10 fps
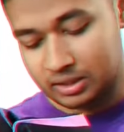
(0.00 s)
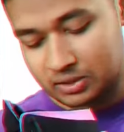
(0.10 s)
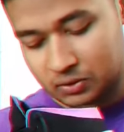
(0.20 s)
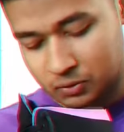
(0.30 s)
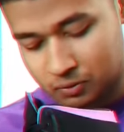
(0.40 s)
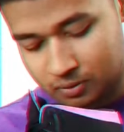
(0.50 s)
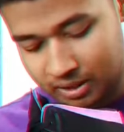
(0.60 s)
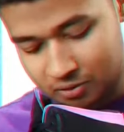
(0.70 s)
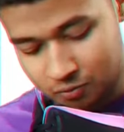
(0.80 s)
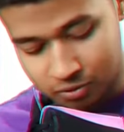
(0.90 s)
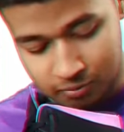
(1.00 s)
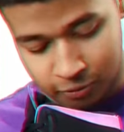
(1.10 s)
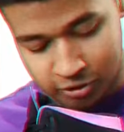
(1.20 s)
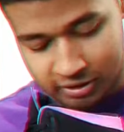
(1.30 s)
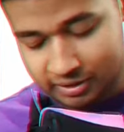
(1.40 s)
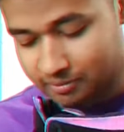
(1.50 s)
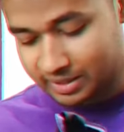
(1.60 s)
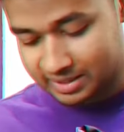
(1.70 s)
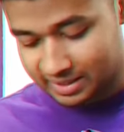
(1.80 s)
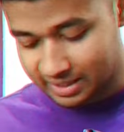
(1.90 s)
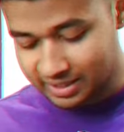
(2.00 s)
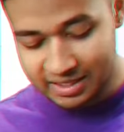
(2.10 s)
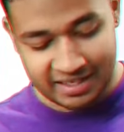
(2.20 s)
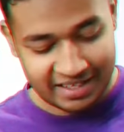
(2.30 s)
so I don't want to butcher it by saying it.